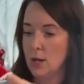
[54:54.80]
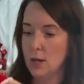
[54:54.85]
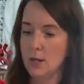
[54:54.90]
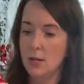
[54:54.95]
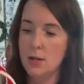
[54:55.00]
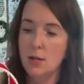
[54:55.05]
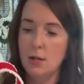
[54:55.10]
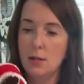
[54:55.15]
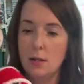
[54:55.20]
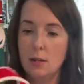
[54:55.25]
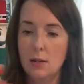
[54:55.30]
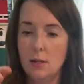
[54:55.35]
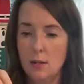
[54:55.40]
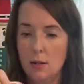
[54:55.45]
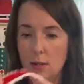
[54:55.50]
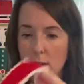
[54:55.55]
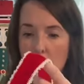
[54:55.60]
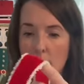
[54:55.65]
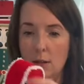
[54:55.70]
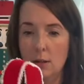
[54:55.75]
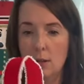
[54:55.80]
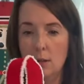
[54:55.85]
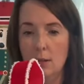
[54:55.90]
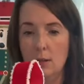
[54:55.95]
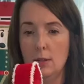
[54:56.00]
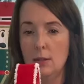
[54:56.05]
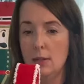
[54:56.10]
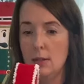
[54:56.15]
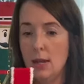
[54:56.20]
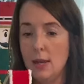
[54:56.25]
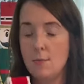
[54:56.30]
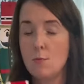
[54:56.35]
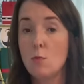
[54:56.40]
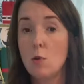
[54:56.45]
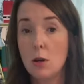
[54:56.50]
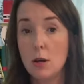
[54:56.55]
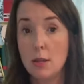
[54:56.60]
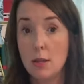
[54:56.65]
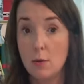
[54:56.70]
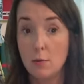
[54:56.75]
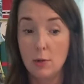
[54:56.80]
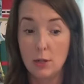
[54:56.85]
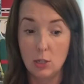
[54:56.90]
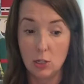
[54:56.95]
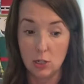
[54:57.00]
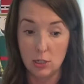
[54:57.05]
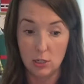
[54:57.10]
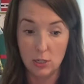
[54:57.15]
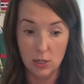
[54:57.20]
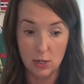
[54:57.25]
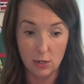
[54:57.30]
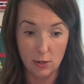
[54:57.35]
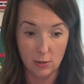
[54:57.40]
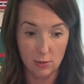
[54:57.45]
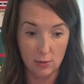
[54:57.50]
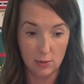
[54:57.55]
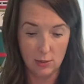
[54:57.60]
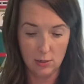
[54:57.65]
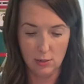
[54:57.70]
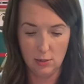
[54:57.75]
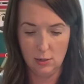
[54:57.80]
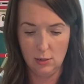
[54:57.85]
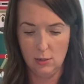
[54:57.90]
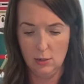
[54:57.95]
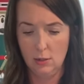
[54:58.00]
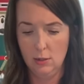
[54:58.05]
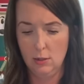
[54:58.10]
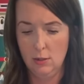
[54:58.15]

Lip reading: one, same one that we just used.